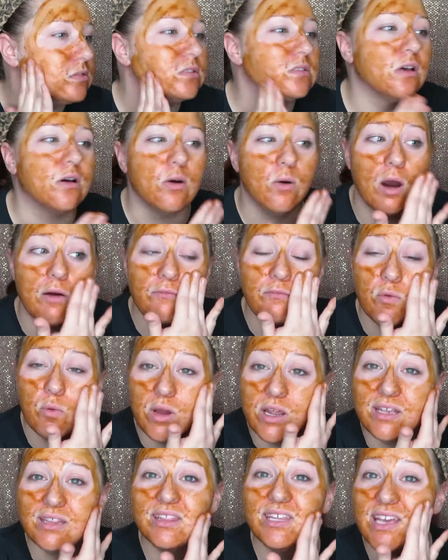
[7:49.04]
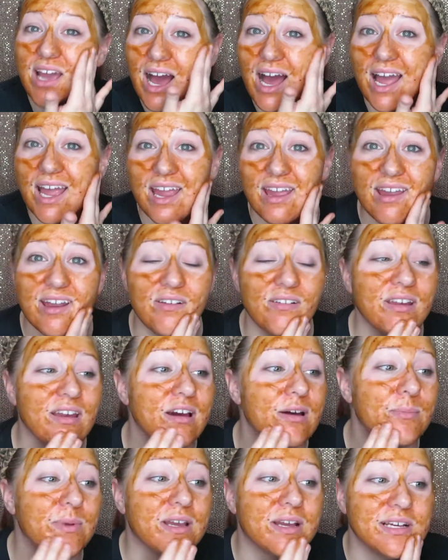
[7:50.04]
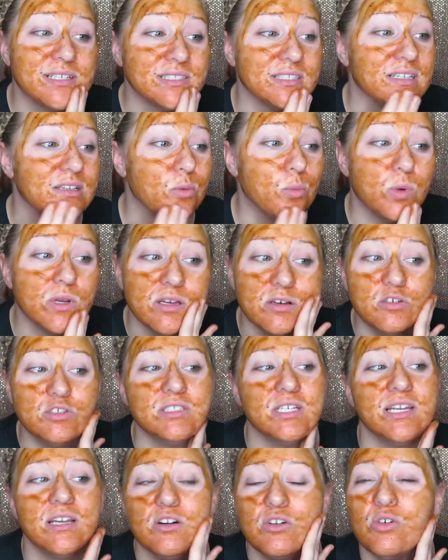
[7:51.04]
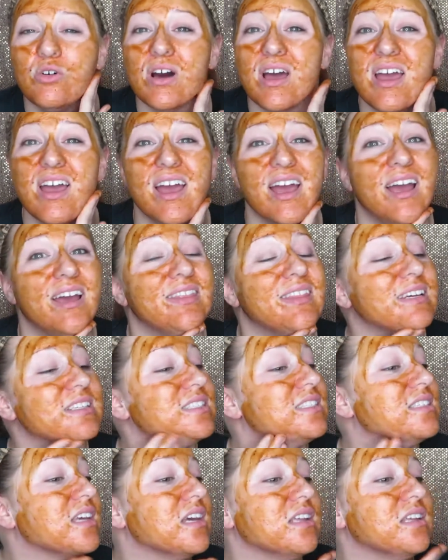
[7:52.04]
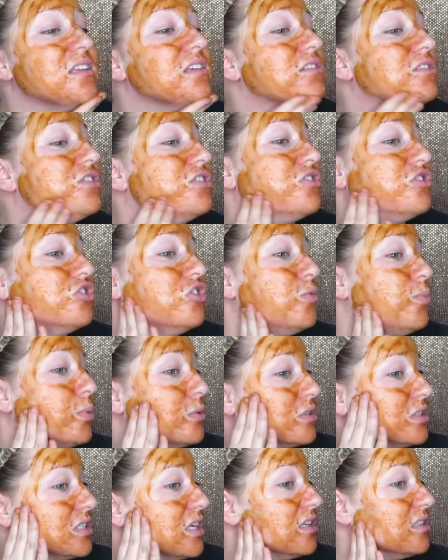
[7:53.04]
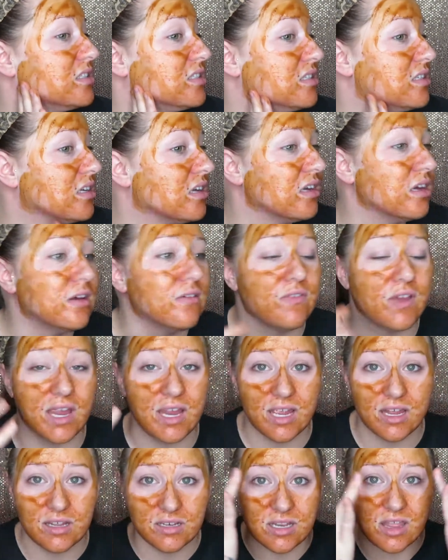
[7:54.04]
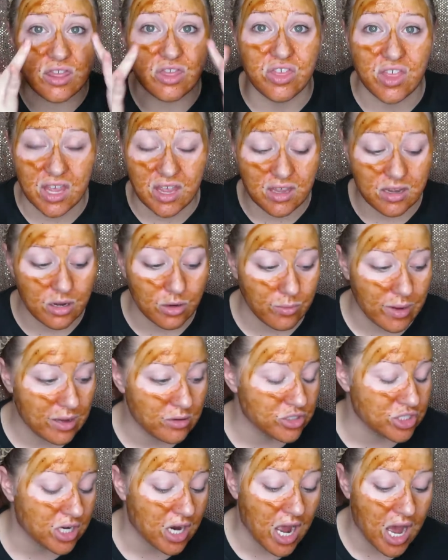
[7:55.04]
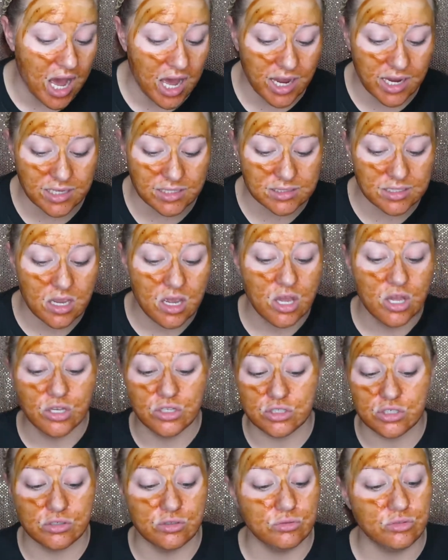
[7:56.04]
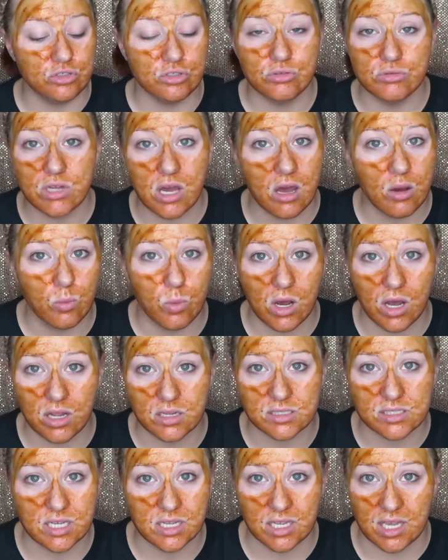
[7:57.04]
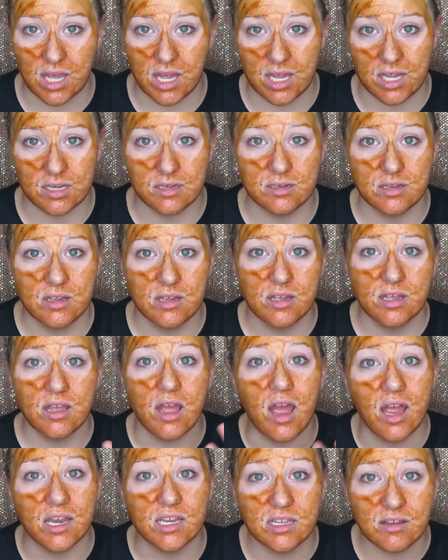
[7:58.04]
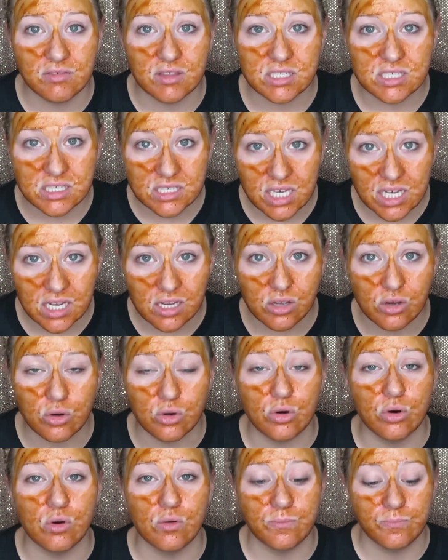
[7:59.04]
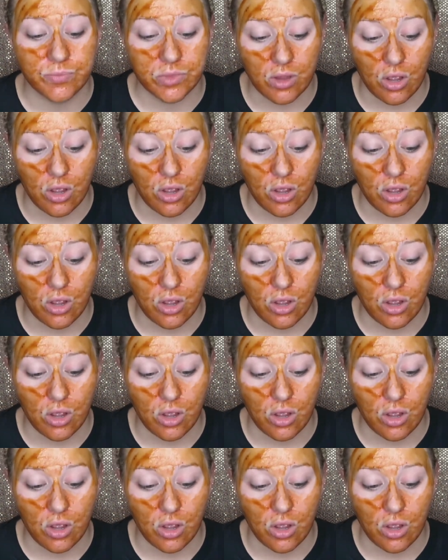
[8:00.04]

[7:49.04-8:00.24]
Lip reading: so avoid the eye area because it will tingle, and that skin is super sensitive and thin around your eyes, so you do not want to get any of this tingle